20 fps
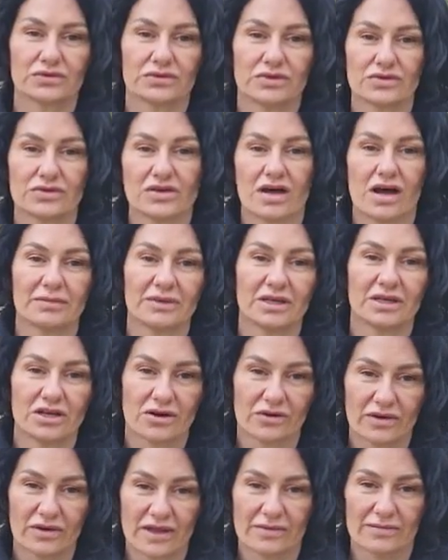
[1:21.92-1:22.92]
who know Tommy
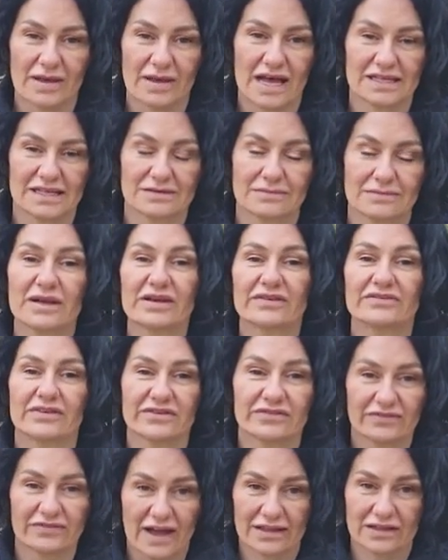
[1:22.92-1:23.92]
know him as a bit of
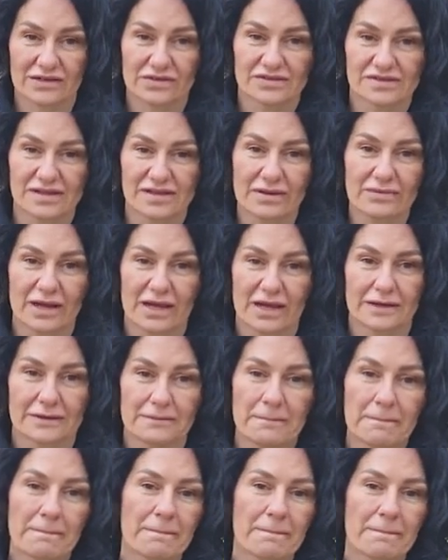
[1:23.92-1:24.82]
a philo Semite.